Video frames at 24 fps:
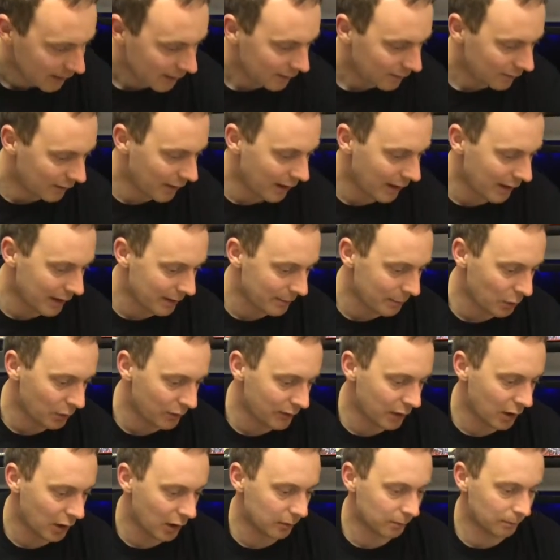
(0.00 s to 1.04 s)
Right then, moving
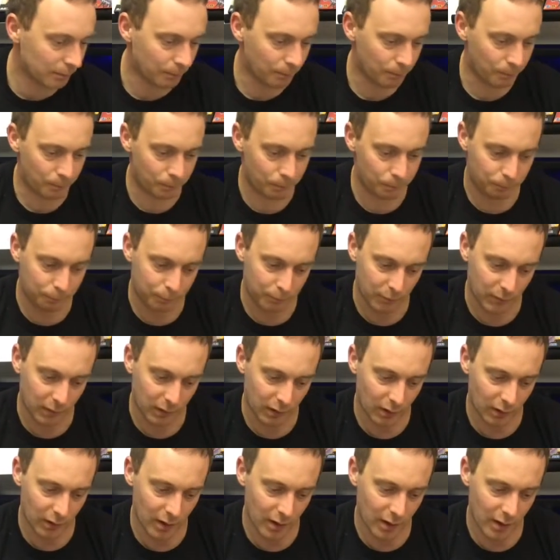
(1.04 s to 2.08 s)
on.
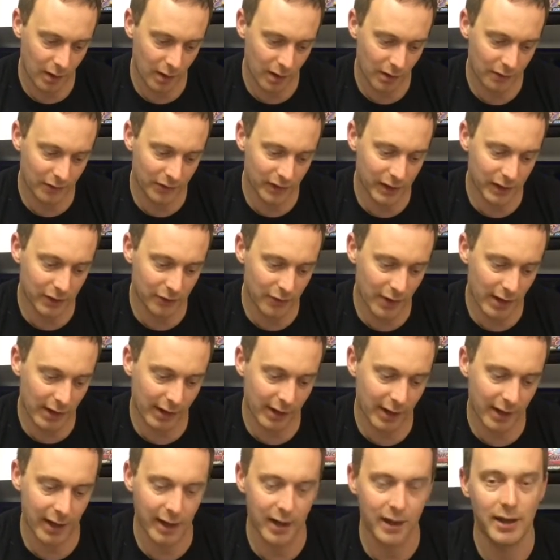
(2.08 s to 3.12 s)

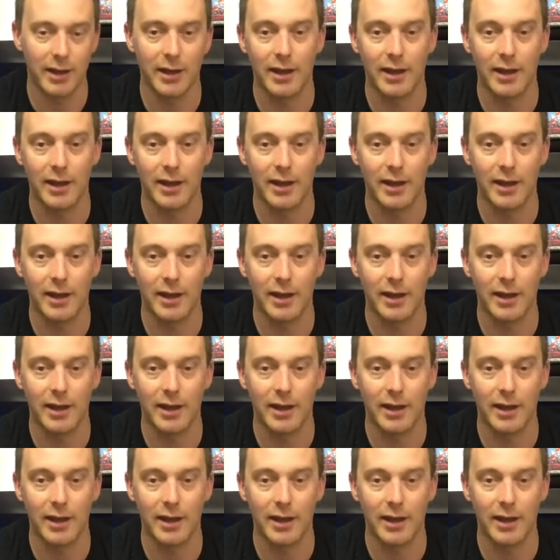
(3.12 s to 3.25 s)
V-Rally